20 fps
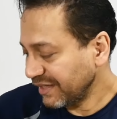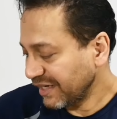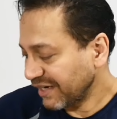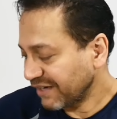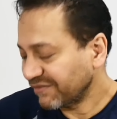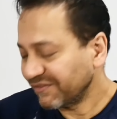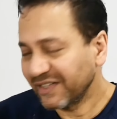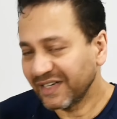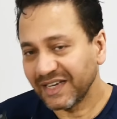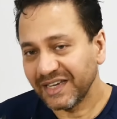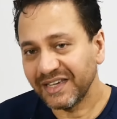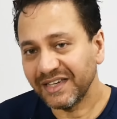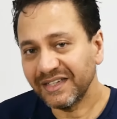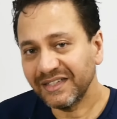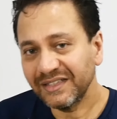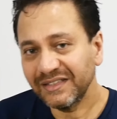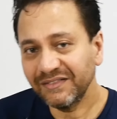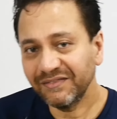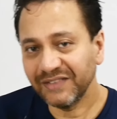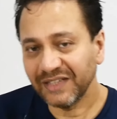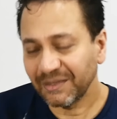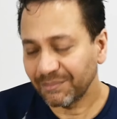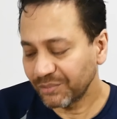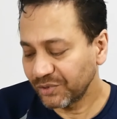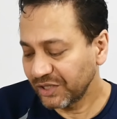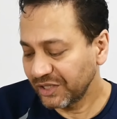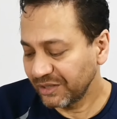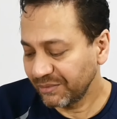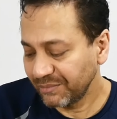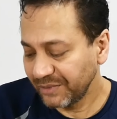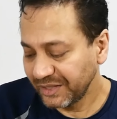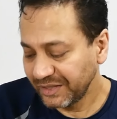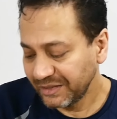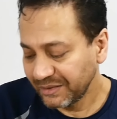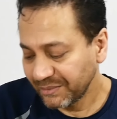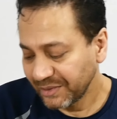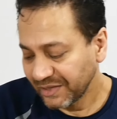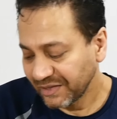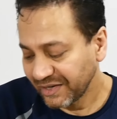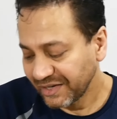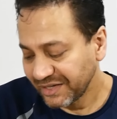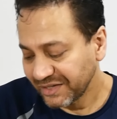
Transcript: Like when I put it in medium and I